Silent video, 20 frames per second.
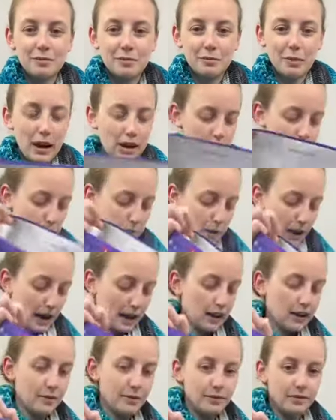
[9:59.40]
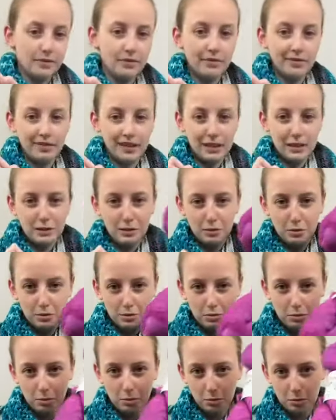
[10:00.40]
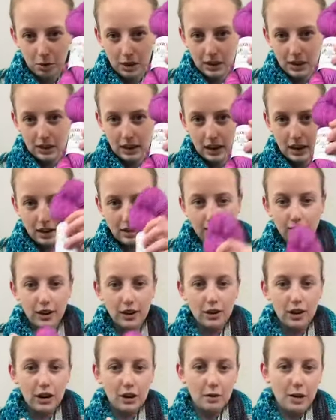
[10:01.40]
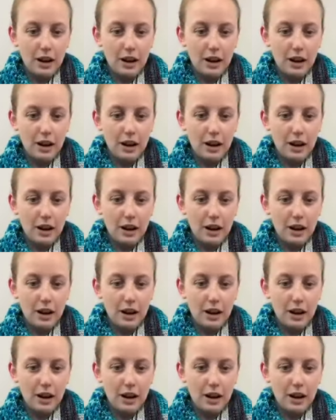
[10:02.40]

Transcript: project bag This is 1 skein of fingering